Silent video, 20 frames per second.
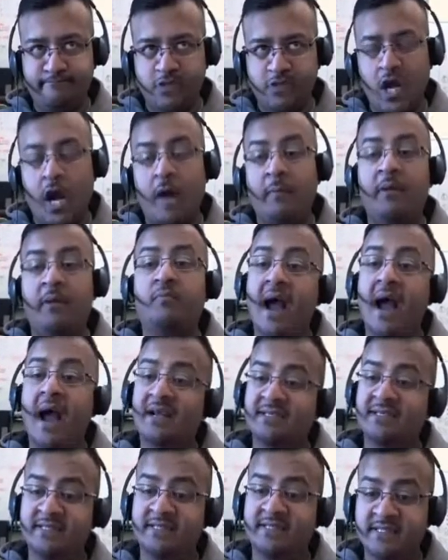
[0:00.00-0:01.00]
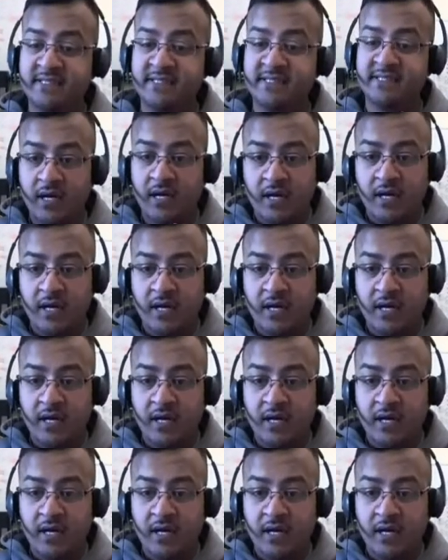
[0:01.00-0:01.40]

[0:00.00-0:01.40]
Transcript: common practices.